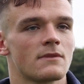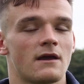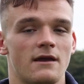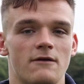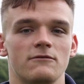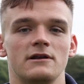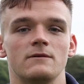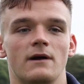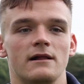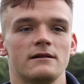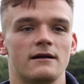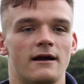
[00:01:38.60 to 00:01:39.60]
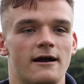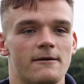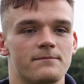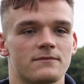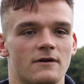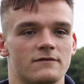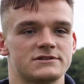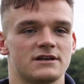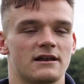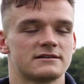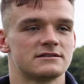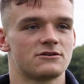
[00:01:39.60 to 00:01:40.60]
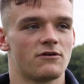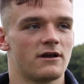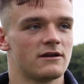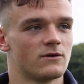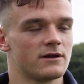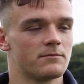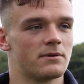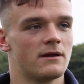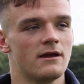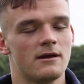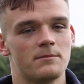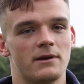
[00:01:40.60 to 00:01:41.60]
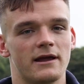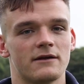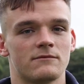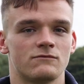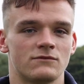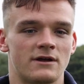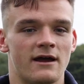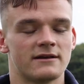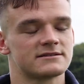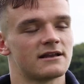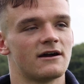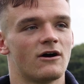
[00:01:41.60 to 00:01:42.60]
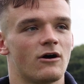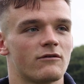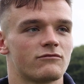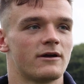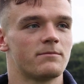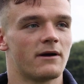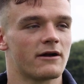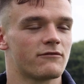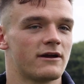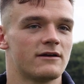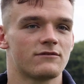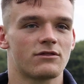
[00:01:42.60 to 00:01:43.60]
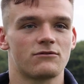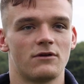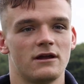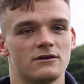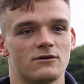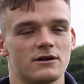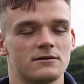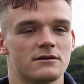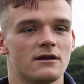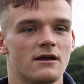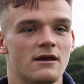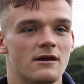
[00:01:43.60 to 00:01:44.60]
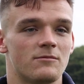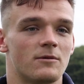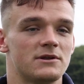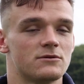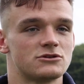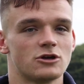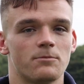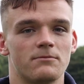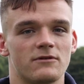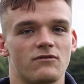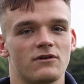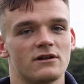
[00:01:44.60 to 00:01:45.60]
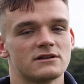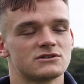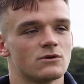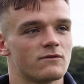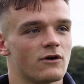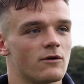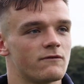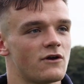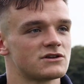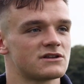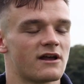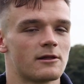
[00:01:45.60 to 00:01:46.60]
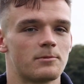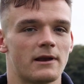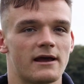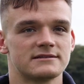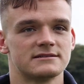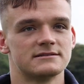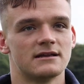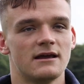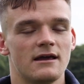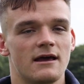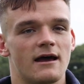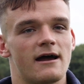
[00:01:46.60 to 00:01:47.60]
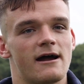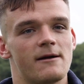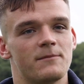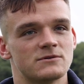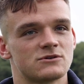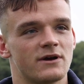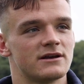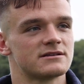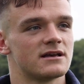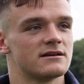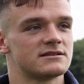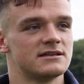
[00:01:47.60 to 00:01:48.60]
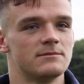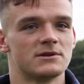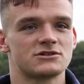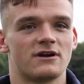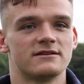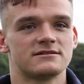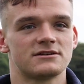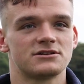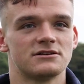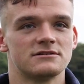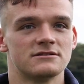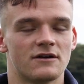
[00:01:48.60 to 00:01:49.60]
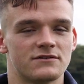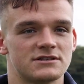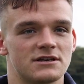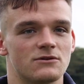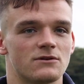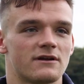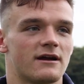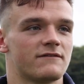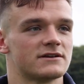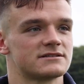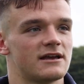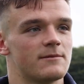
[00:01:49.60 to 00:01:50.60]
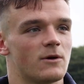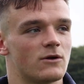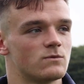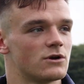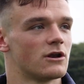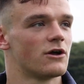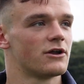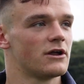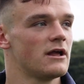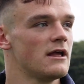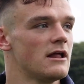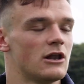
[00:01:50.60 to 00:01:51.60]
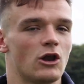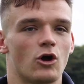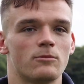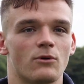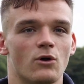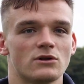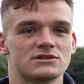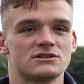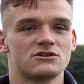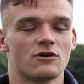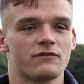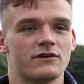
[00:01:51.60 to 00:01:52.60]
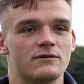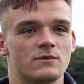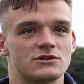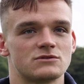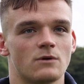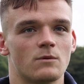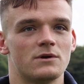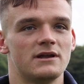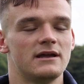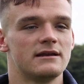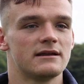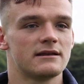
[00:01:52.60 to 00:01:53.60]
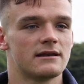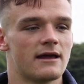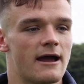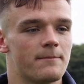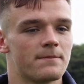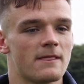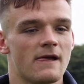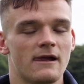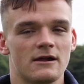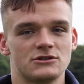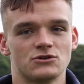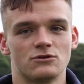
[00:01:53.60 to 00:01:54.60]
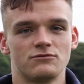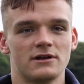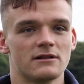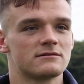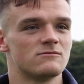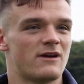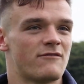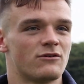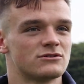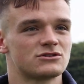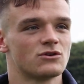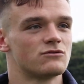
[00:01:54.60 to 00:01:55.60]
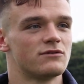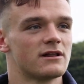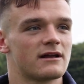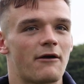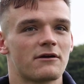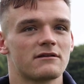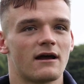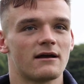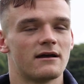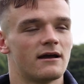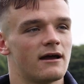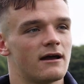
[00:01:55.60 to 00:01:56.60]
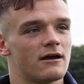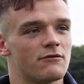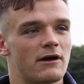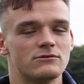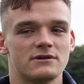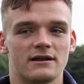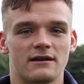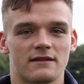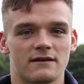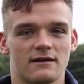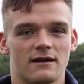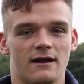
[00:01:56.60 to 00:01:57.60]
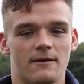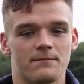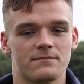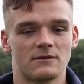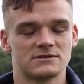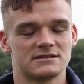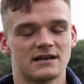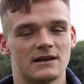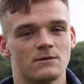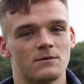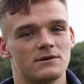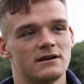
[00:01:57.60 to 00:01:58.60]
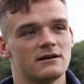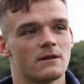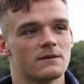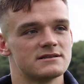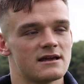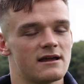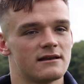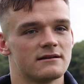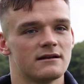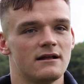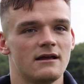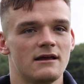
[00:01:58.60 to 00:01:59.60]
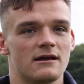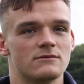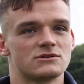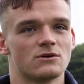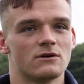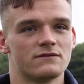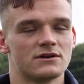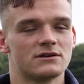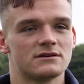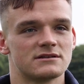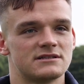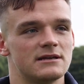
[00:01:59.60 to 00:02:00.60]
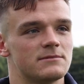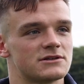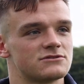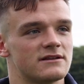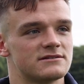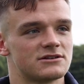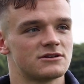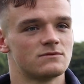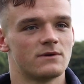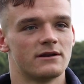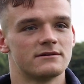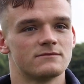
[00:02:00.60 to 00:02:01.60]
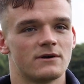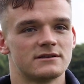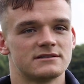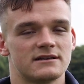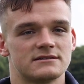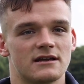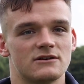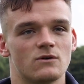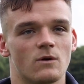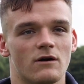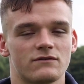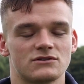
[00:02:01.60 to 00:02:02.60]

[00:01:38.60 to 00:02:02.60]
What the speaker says: Yeah, really well. Obviously Alex is great, you know, he can play centre half, right back, right of a three, you know, he can probably do a job in midfield, so we've got versatile players, and it was quite a seamless transition. Obviously, you know, the gaffers came on, won a lot of long balls and stuff, and which is what we needed, and everyone showed real character around it, and I think that was exactly what we needed on the day, and it was sort of a seamless transition when Tinks did go off.